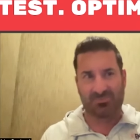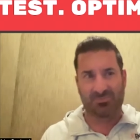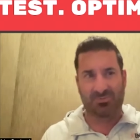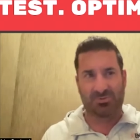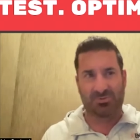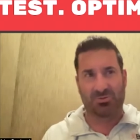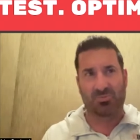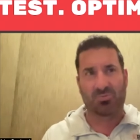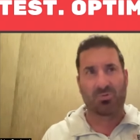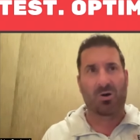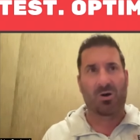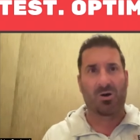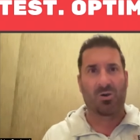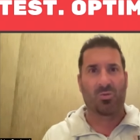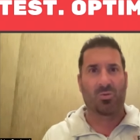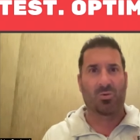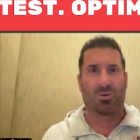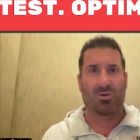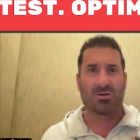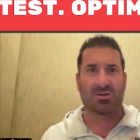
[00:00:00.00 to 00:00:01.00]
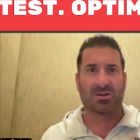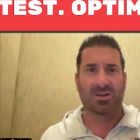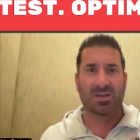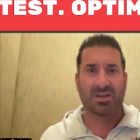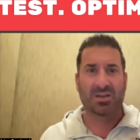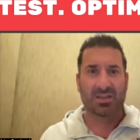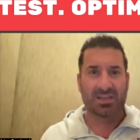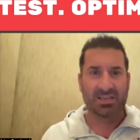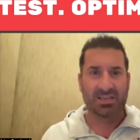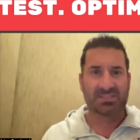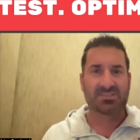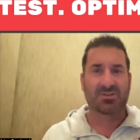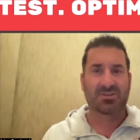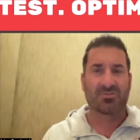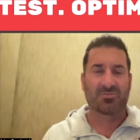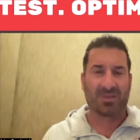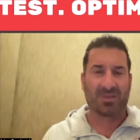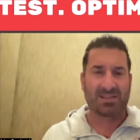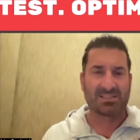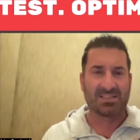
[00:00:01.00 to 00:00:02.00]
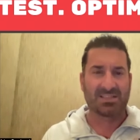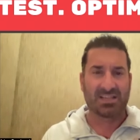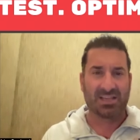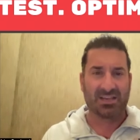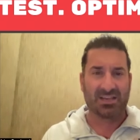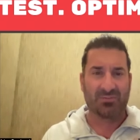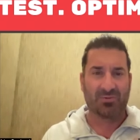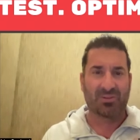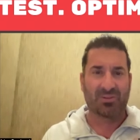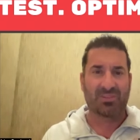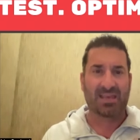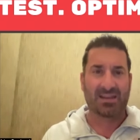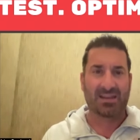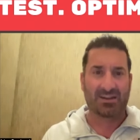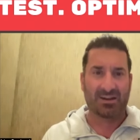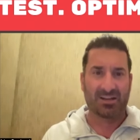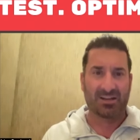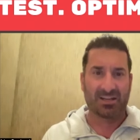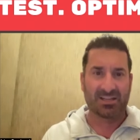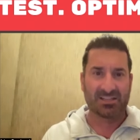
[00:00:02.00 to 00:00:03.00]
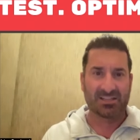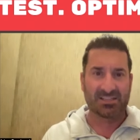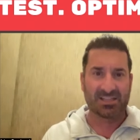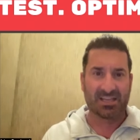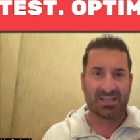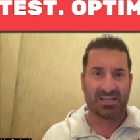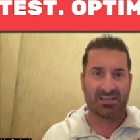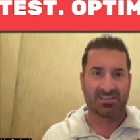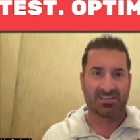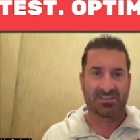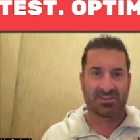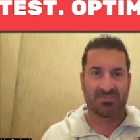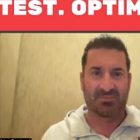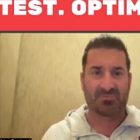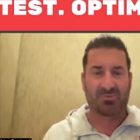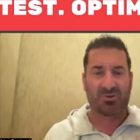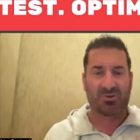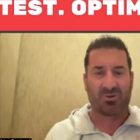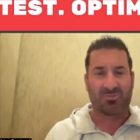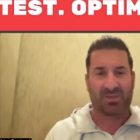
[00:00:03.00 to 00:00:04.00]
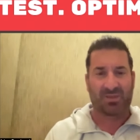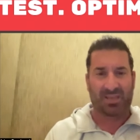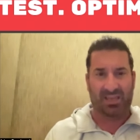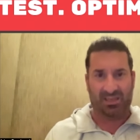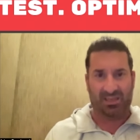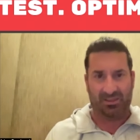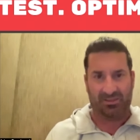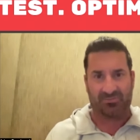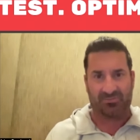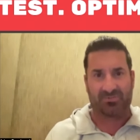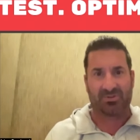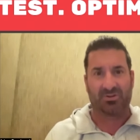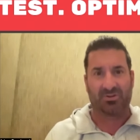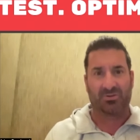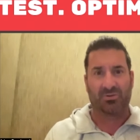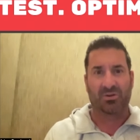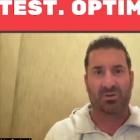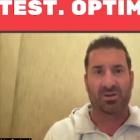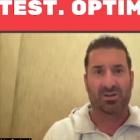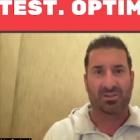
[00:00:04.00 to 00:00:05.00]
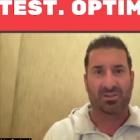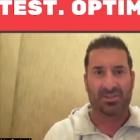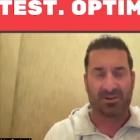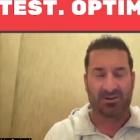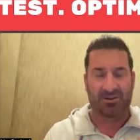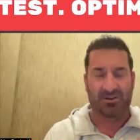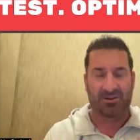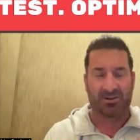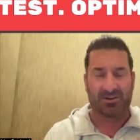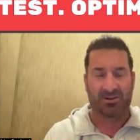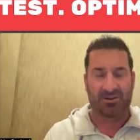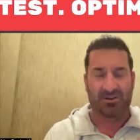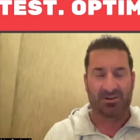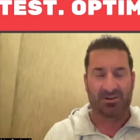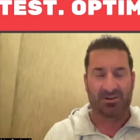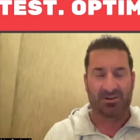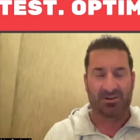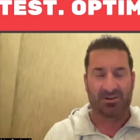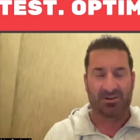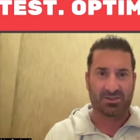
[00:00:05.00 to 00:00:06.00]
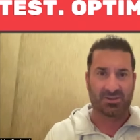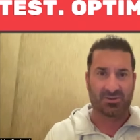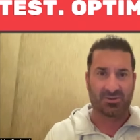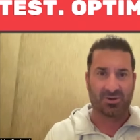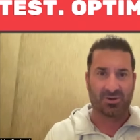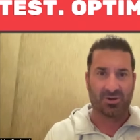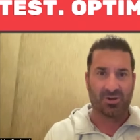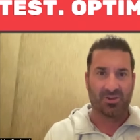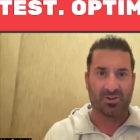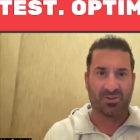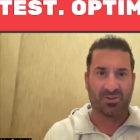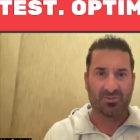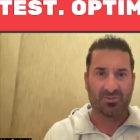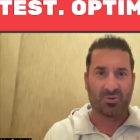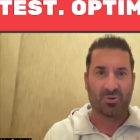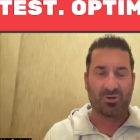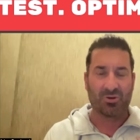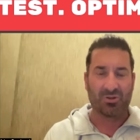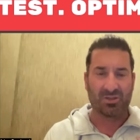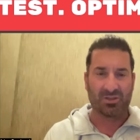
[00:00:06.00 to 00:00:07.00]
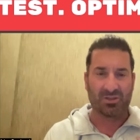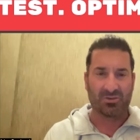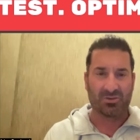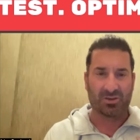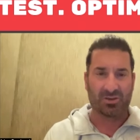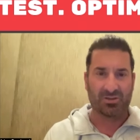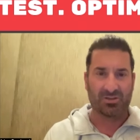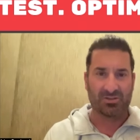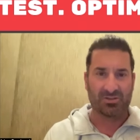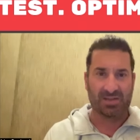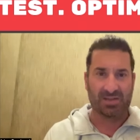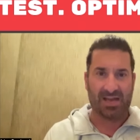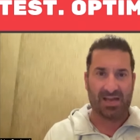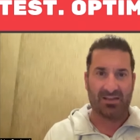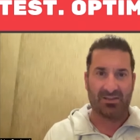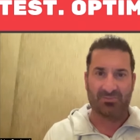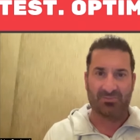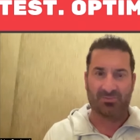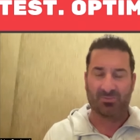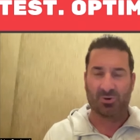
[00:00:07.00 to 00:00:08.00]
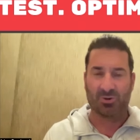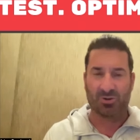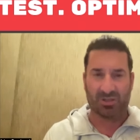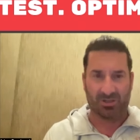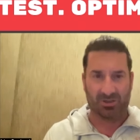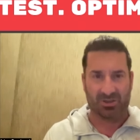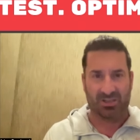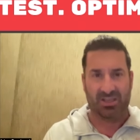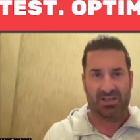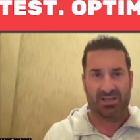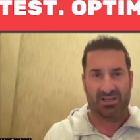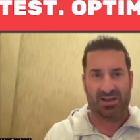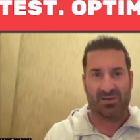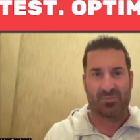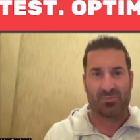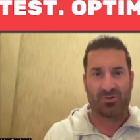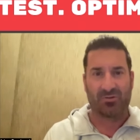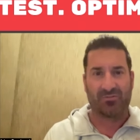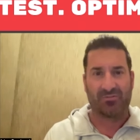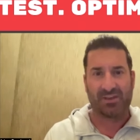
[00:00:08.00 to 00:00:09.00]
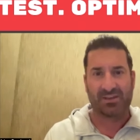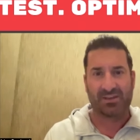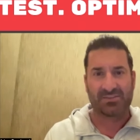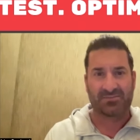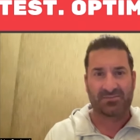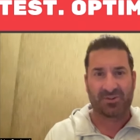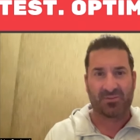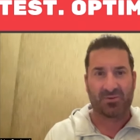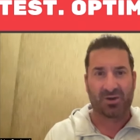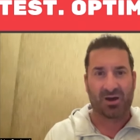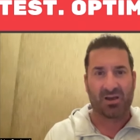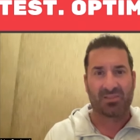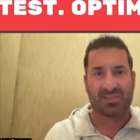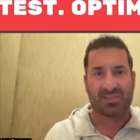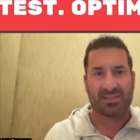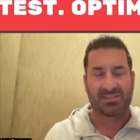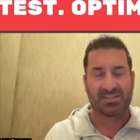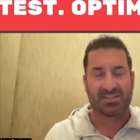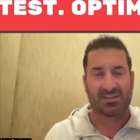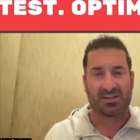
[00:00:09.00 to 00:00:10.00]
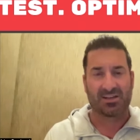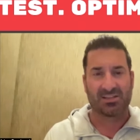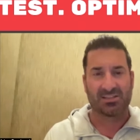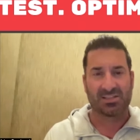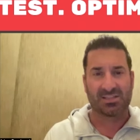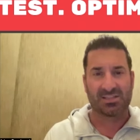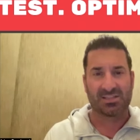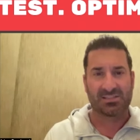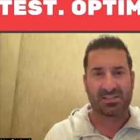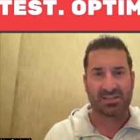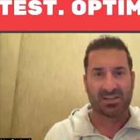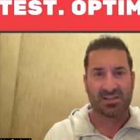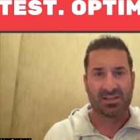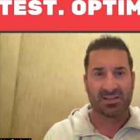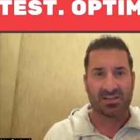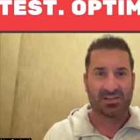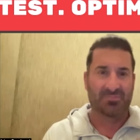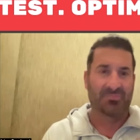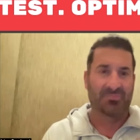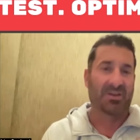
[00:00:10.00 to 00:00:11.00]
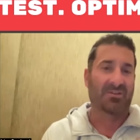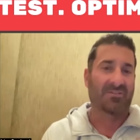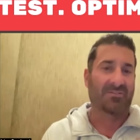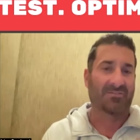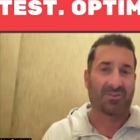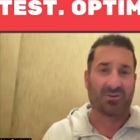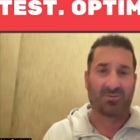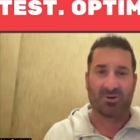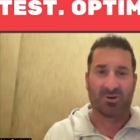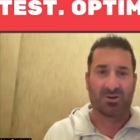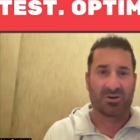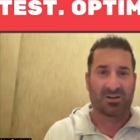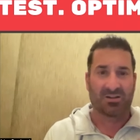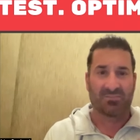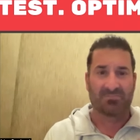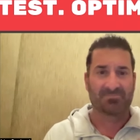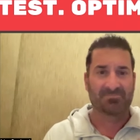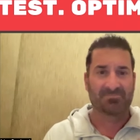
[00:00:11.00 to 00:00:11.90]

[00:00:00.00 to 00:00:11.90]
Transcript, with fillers: the wrong word. It's going to resonate with that audience and it's going to permeate through their network. And so the more that you can do that, more that you can get a network effect from authentic content, the better for your marketing.